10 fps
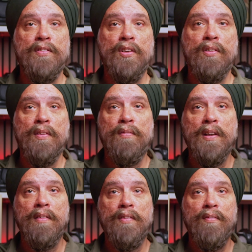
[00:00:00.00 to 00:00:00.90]
So if you
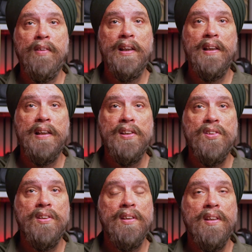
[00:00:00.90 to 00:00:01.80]
have the right
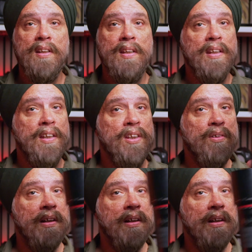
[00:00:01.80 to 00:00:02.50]
lens, you